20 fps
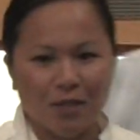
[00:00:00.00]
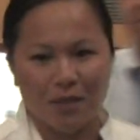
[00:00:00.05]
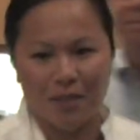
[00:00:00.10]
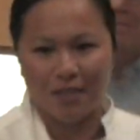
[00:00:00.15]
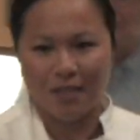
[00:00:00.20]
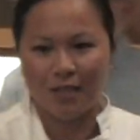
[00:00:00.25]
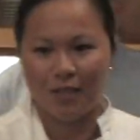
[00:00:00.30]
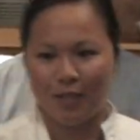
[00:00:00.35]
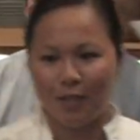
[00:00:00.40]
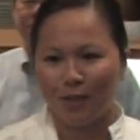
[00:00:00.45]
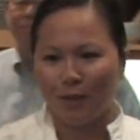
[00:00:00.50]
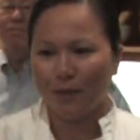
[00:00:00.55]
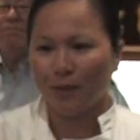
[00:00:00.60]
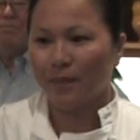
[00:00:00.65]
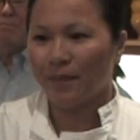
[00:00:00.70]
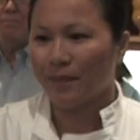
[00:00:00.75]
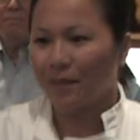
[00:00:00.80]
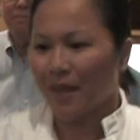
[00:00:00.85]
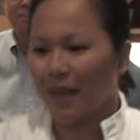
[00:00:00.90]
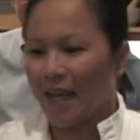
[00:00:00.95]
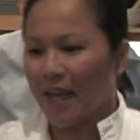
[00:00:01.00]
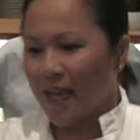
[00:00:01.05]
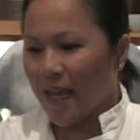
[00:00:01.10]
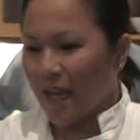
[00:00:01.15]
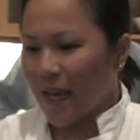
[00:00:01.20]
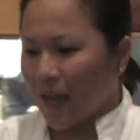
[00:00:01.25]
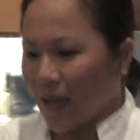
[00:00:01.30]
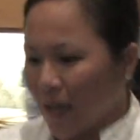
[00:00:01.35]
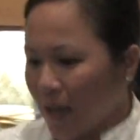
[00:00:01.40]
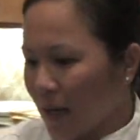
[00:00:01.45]
to it too,
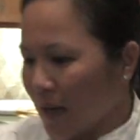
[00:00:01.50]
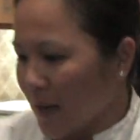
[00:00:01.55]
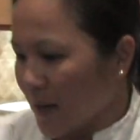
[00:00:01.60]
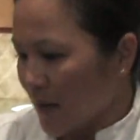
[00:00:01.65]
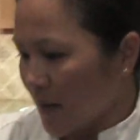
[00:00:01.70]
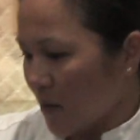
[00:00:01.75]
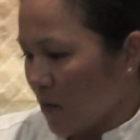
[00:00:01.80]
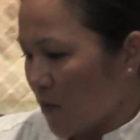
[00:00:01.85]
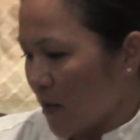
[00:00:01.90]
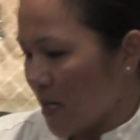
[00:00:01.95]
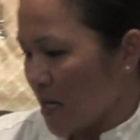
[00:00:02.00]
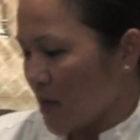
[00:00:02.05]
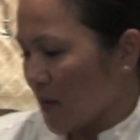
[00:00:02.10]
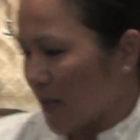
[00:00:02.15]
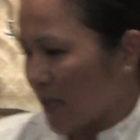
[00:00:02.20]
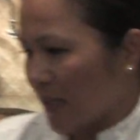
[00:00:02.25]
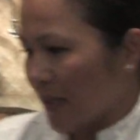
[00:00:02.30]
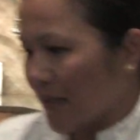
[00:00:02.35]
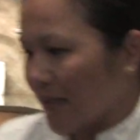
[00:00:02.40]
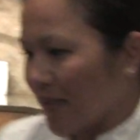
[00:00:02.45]
and we use it in